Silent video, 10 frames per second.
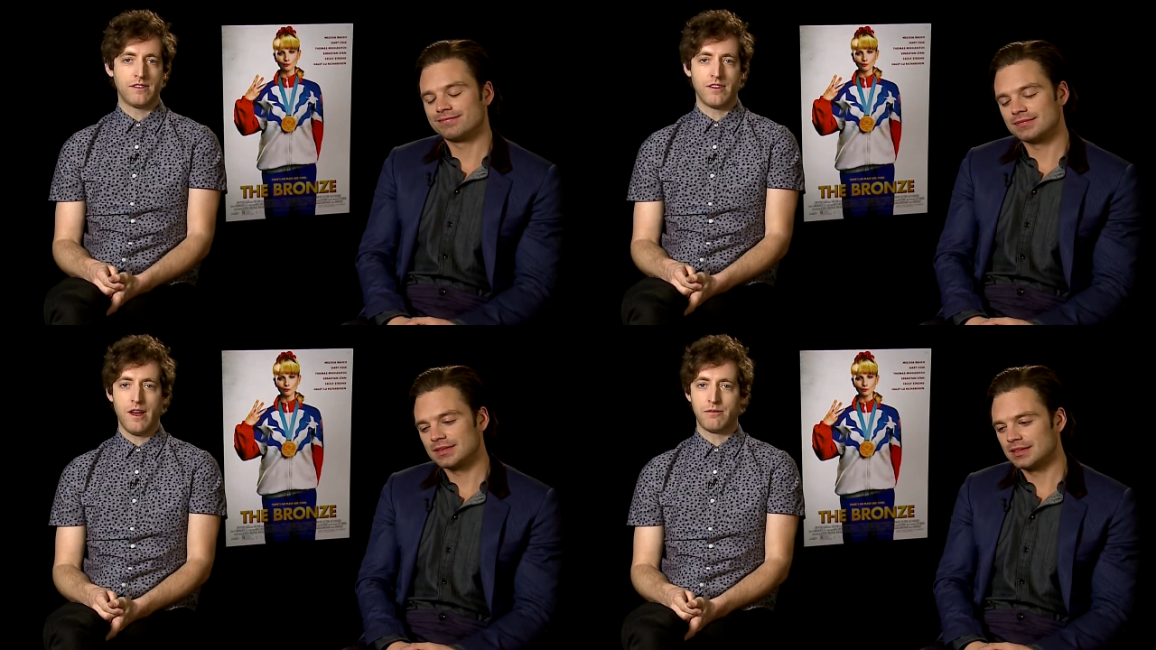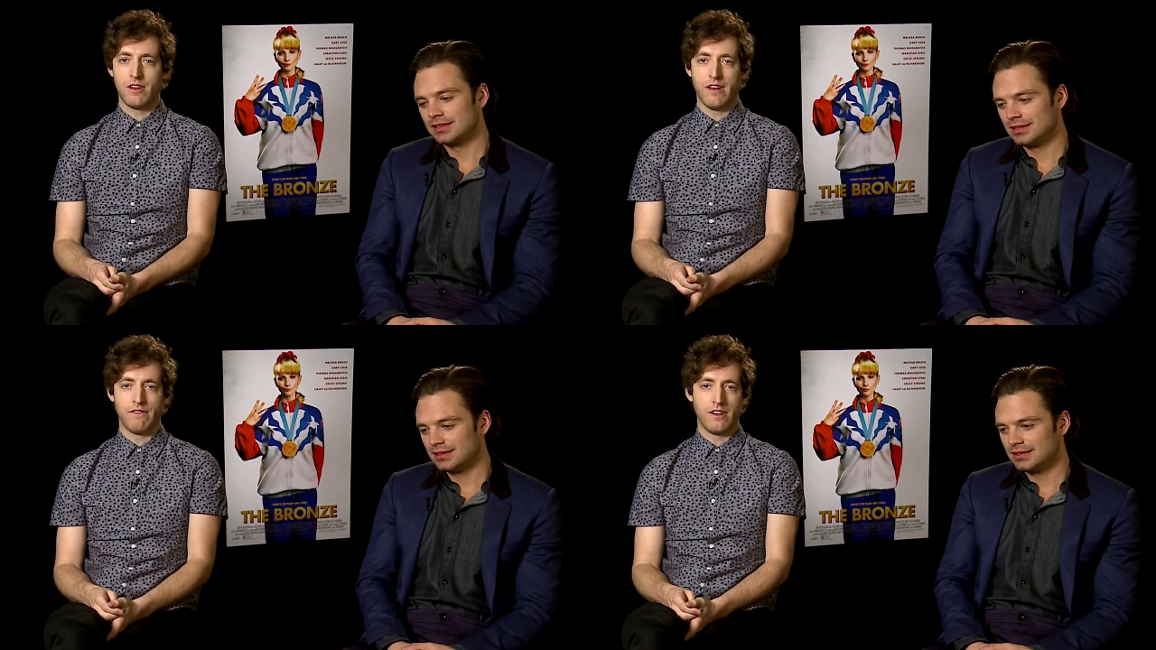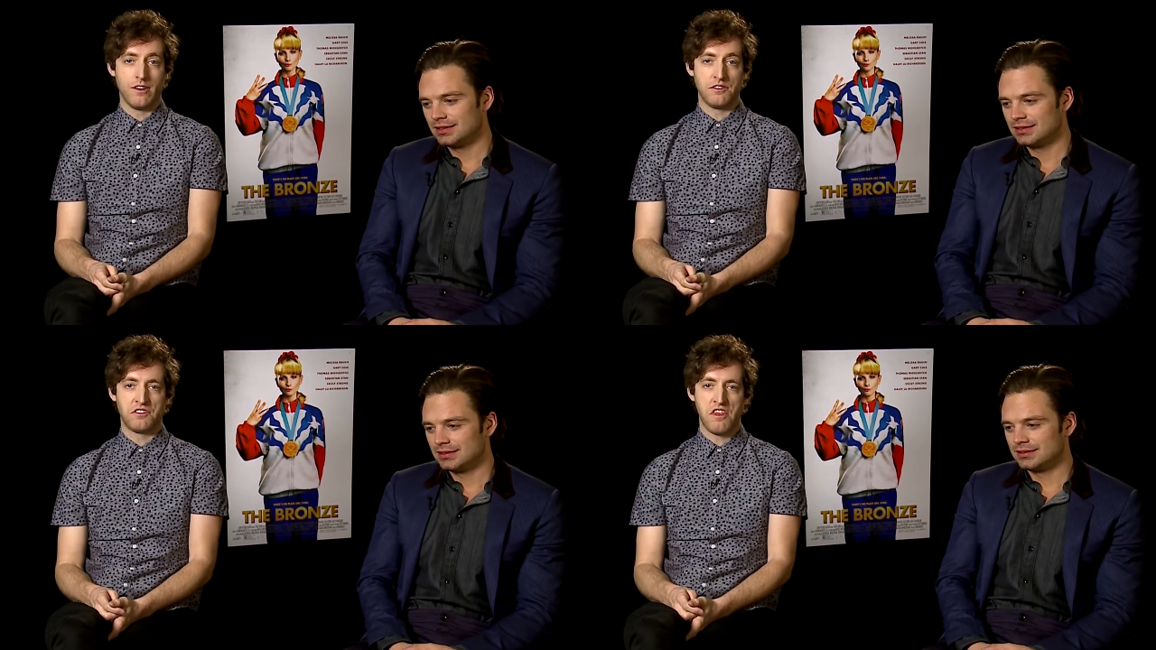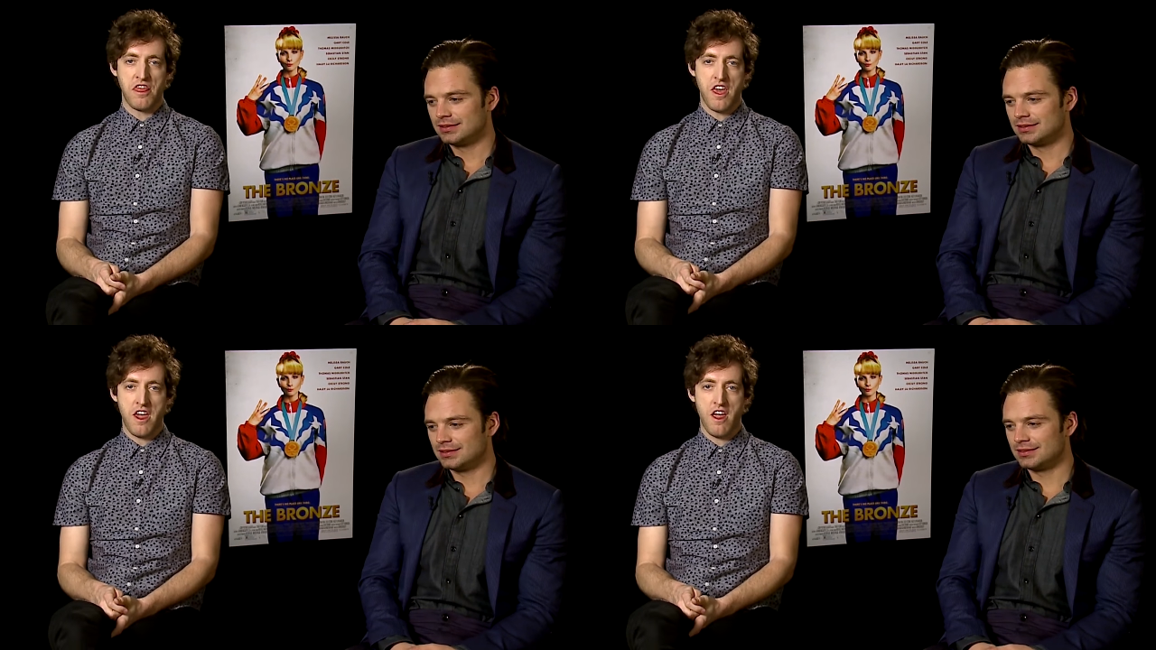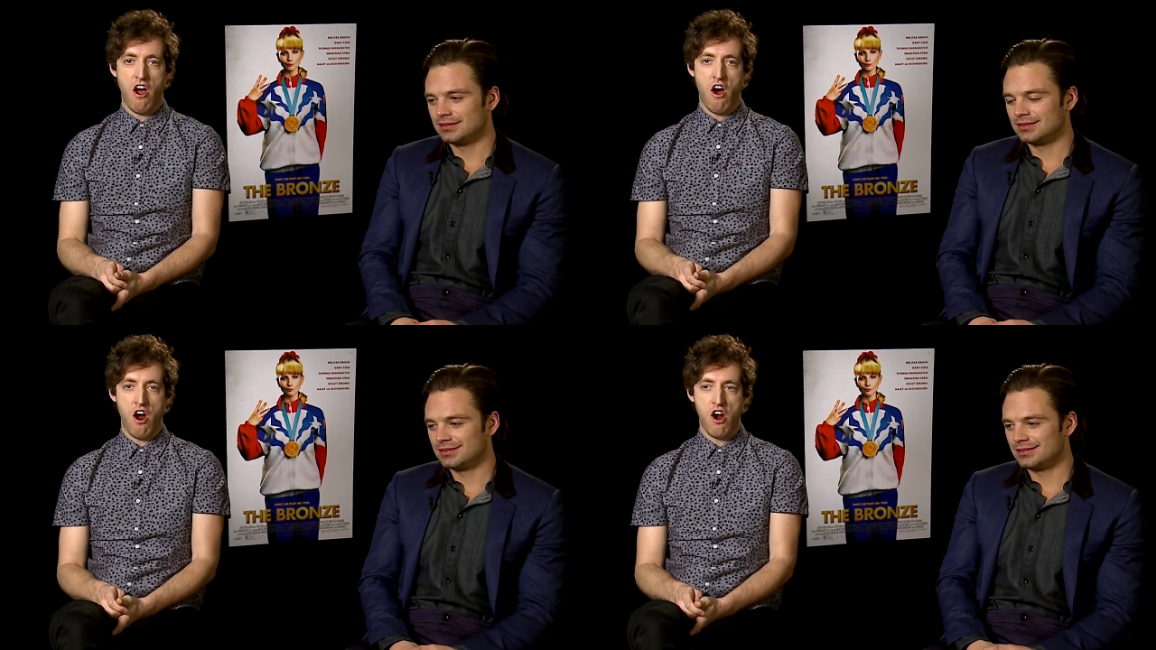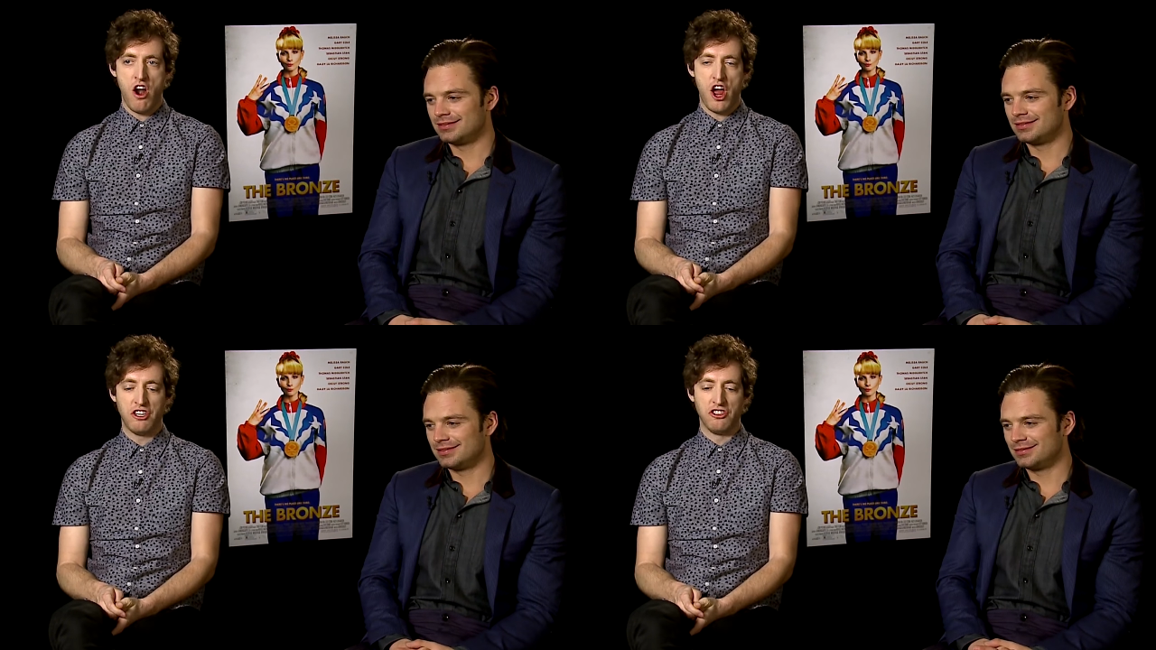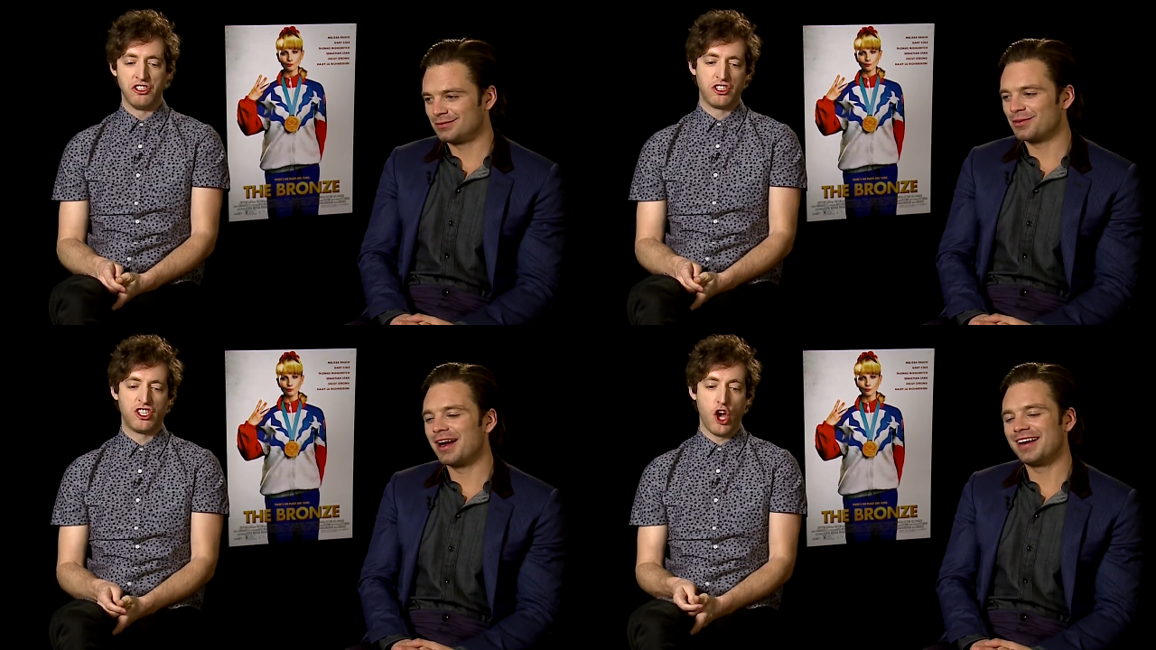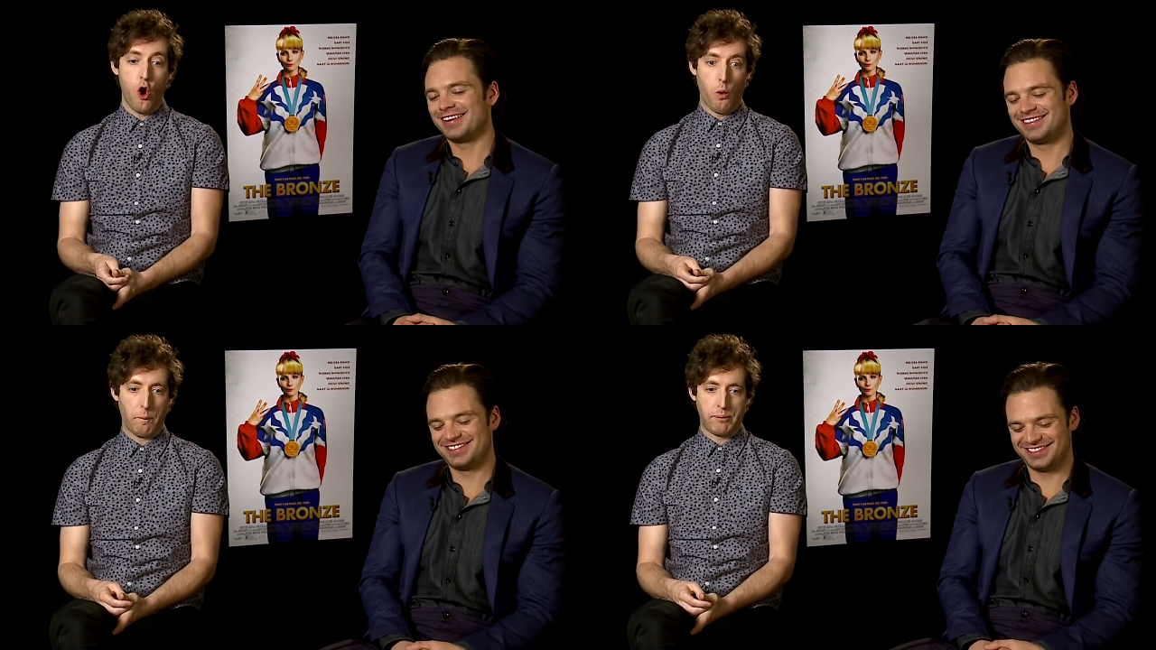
Speaker 1: Snapchat videos, and they are dope.